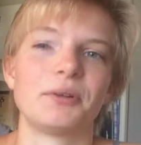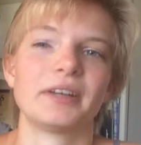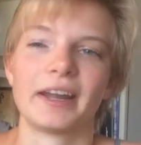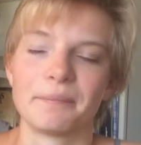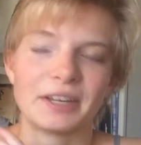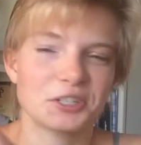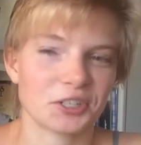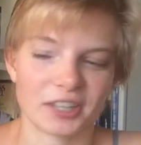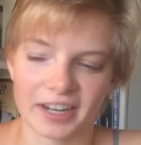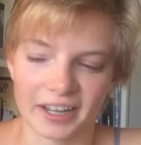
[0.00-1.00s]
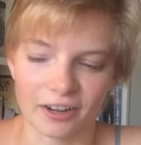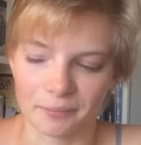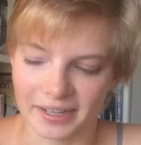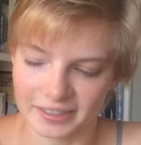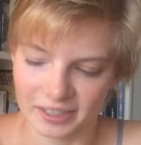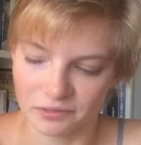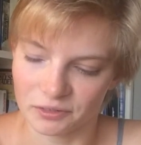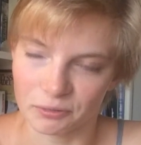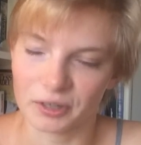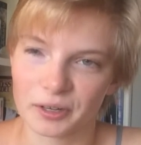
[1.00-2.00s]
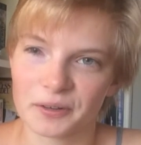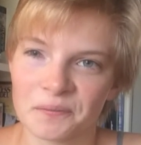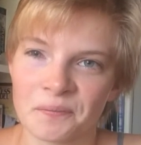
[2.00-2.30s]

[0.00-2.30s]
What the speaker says: and I made sure that I had all my stuff in order.